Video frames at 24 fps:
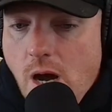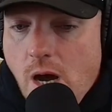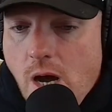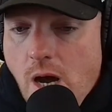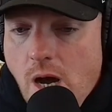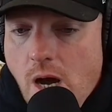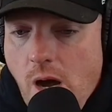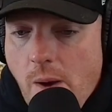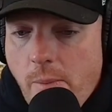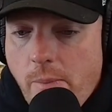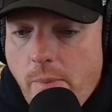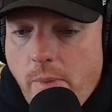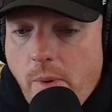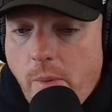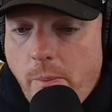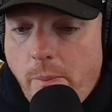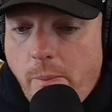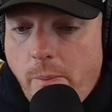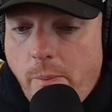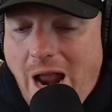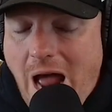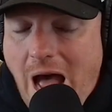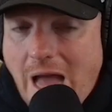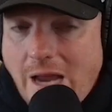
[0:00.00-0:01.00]
um,
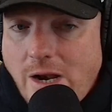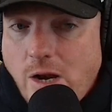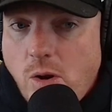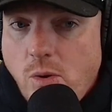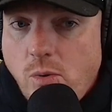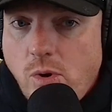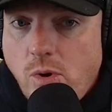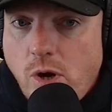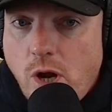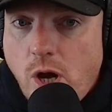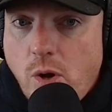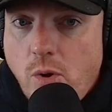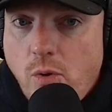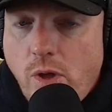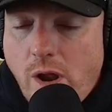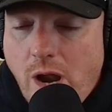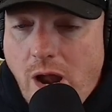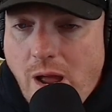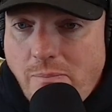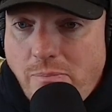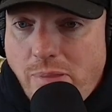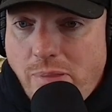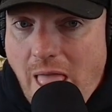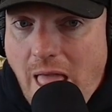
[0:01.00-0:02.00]
but I don't know
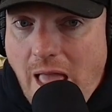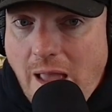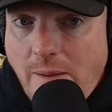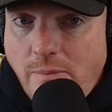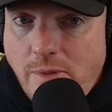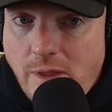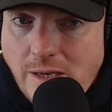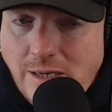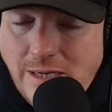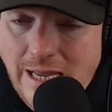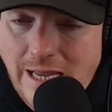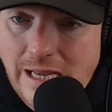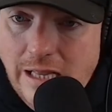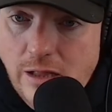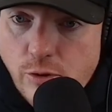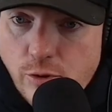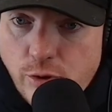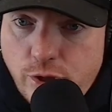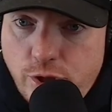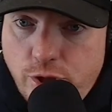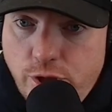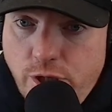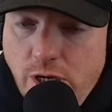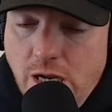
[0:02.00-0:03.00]
that I blame the
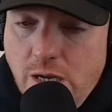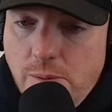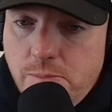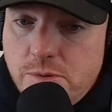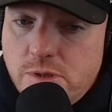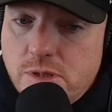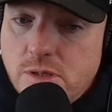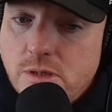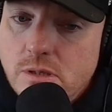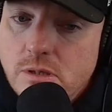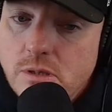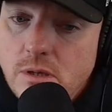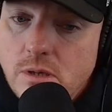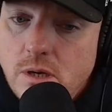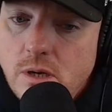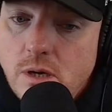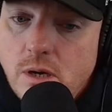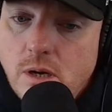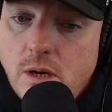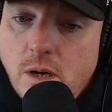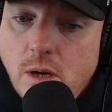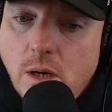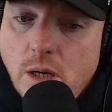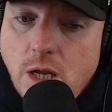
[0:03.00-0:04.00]
dealerships.
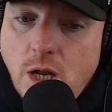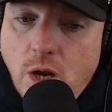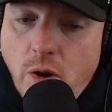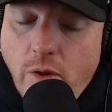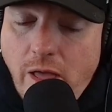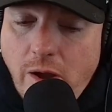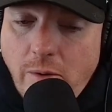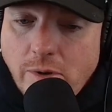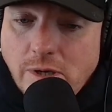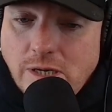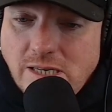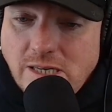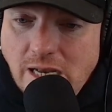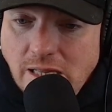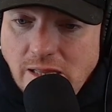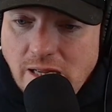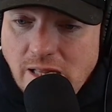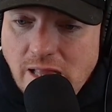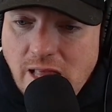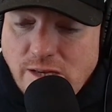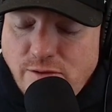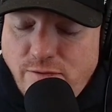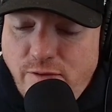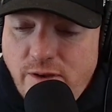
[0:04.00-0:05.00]
You know, they were
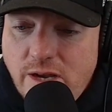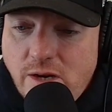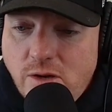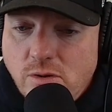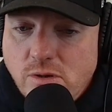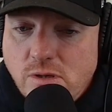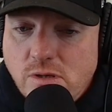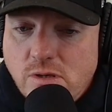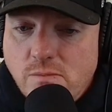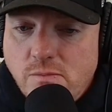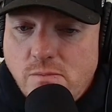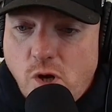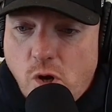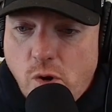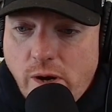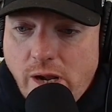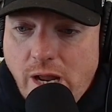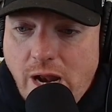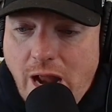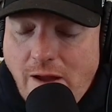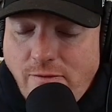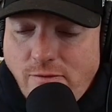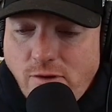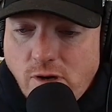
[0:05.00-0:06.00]
selling less vehicles
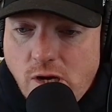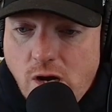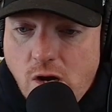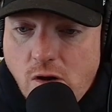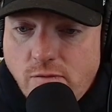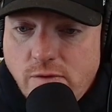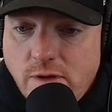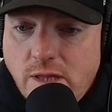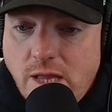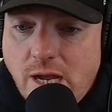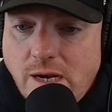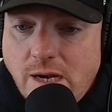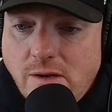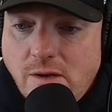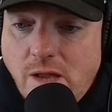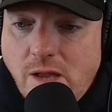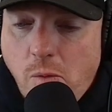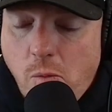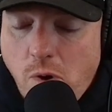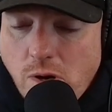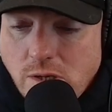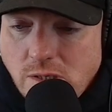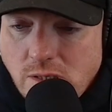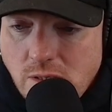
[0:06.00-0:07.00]
during and after COVID. They,
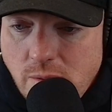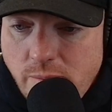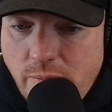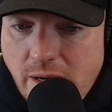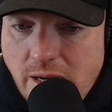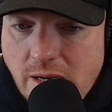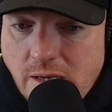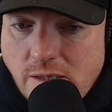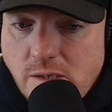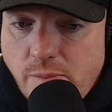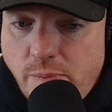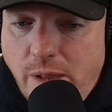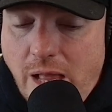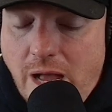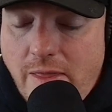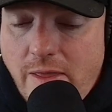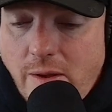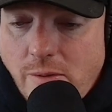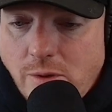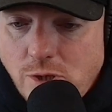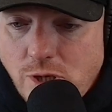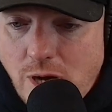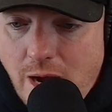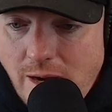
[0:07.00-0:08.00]
there wasn't a big a supply.
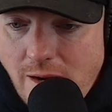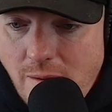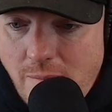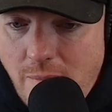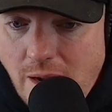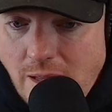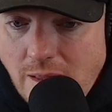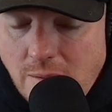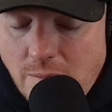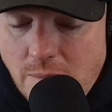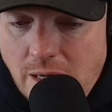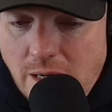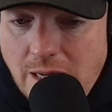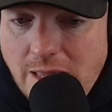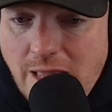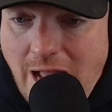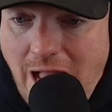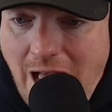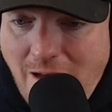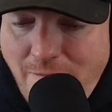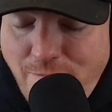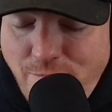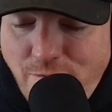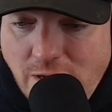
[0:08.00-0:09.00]
They were trying to make the money. They
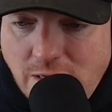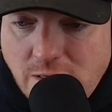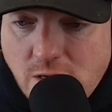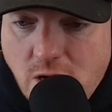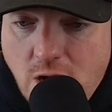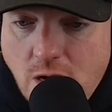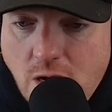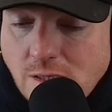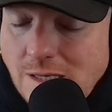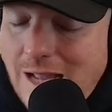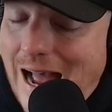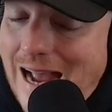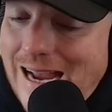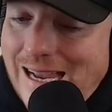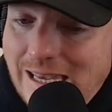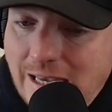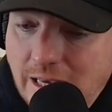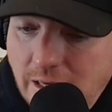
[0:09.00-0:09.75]
had fixed costs. I